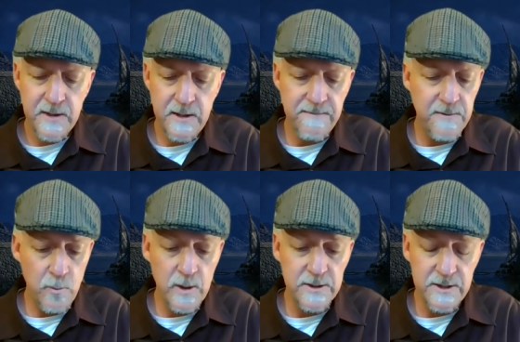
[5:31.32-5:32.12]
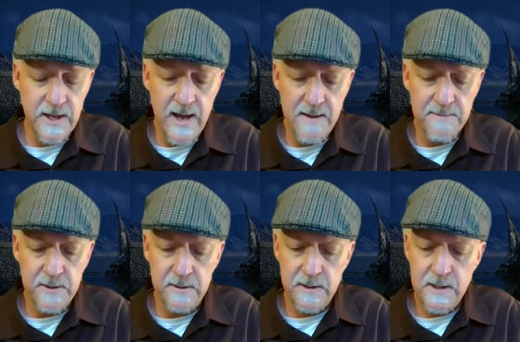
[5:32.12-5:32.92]
if it was to
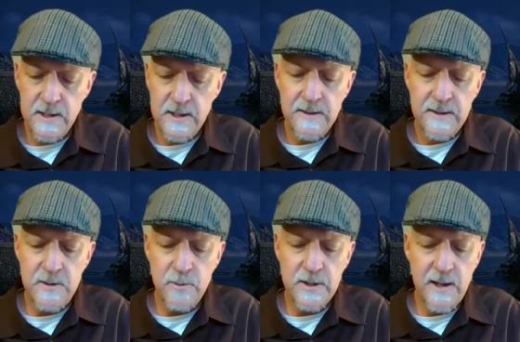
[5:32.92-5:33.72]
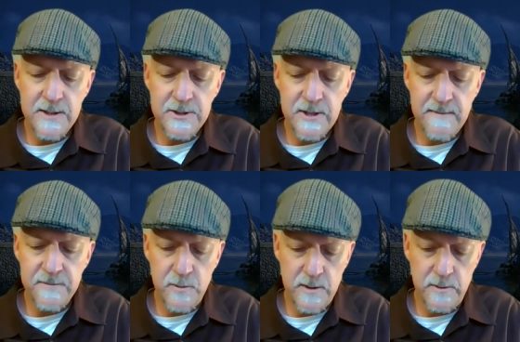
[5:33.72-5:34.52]
happen. He realized
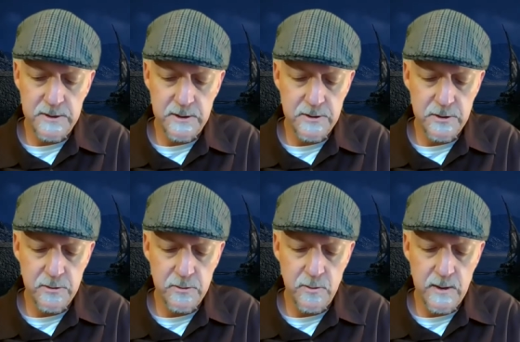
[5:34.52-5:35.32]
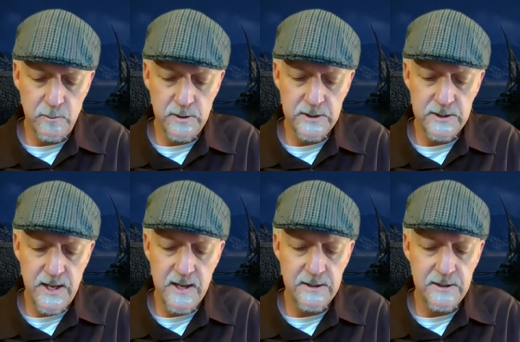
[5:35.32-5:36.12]
Sheftu had risen too and was
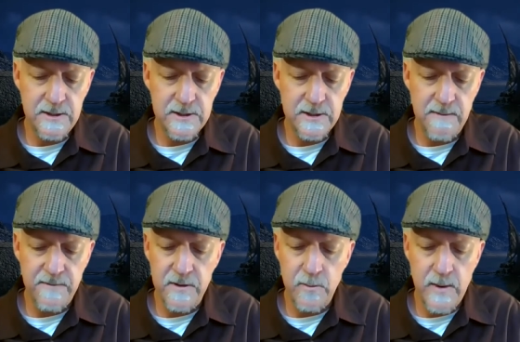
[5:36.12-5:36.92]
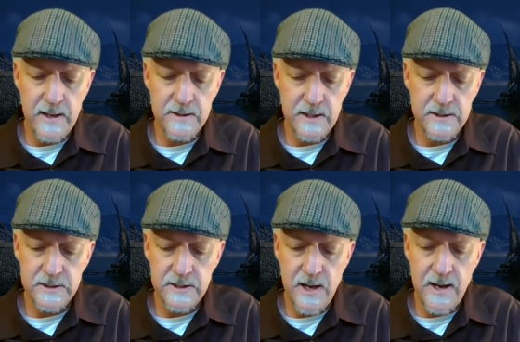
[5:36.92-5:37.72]
standing stiff and erect at
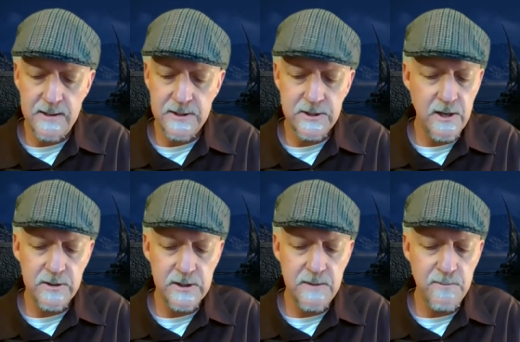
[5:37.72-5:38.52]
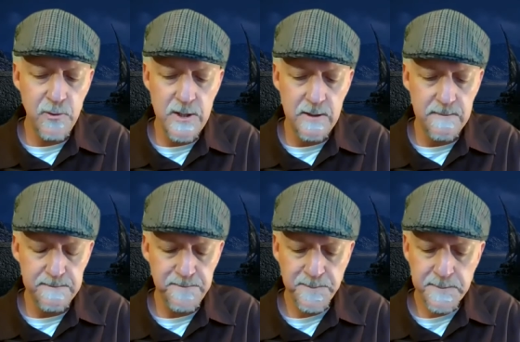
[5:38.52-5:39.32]
his side, scarcely breathing.
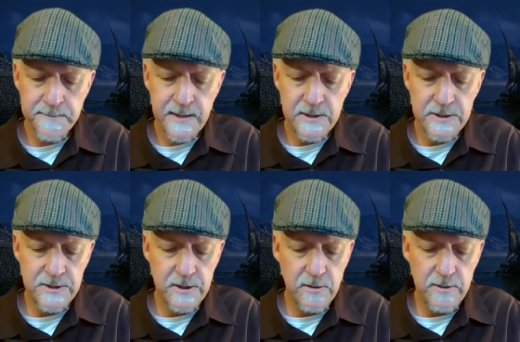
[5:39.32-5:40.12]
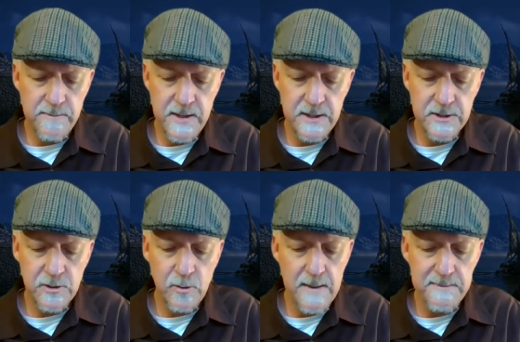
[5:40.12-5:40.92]
Still, the minutes
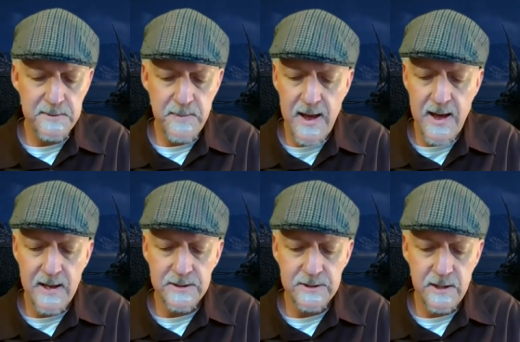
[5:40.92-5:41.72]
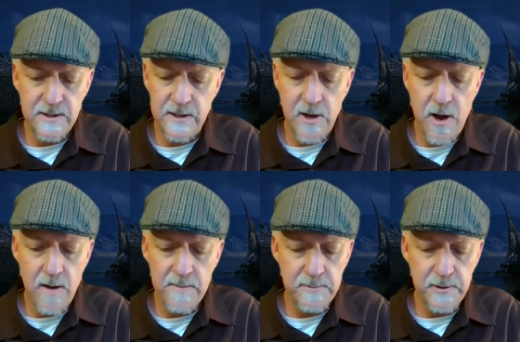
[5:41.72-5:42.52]
crept past. The
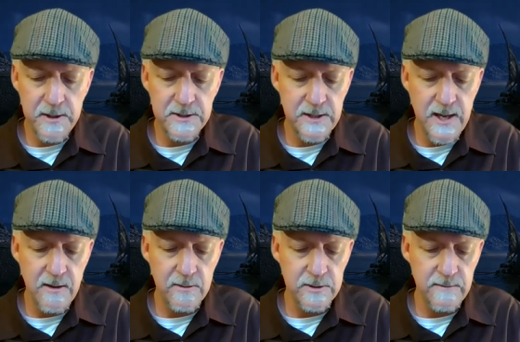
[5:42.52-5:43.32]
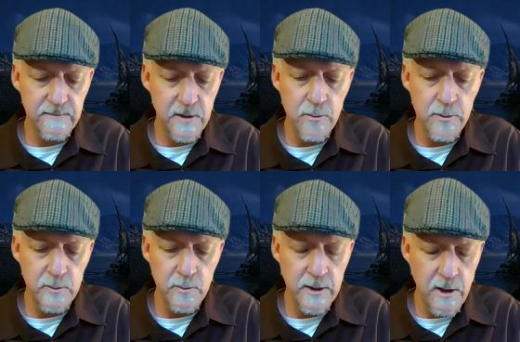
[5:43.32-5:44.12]
commonplace sounds of
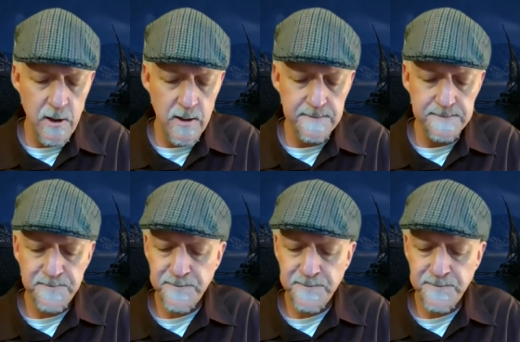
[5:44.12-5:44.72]
loading went on.